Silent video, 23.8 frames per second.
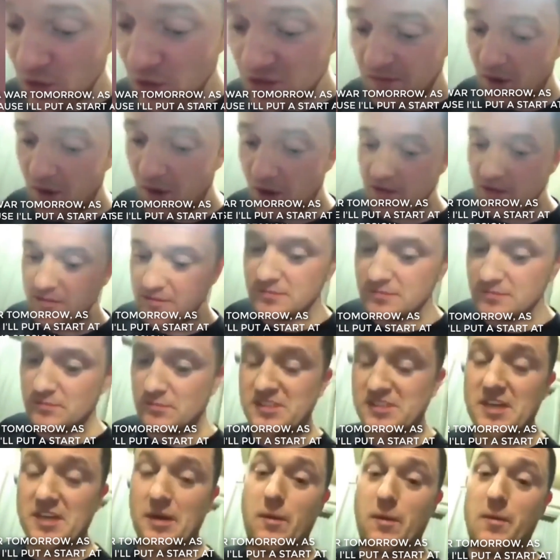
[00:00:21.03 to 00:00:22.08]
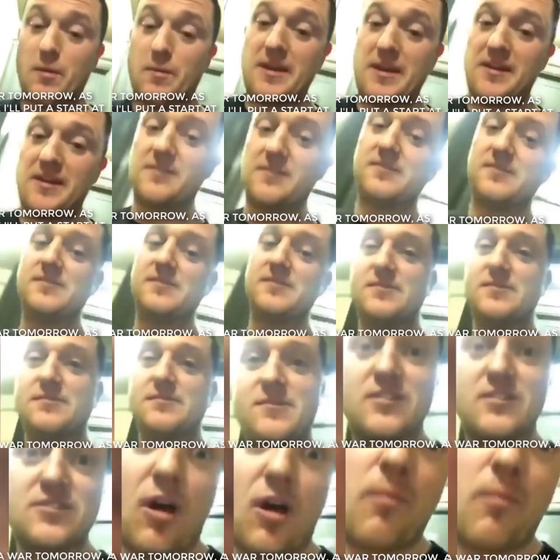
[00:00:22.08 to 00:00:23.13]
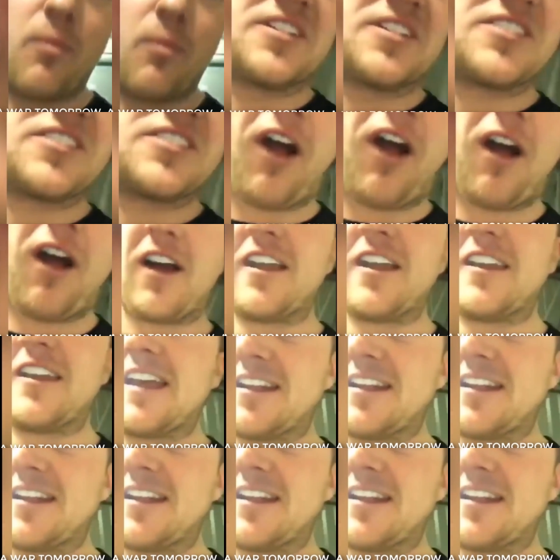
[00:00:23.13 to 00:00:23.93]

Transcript: tomorrow, which there will be, because I'll probably start at the end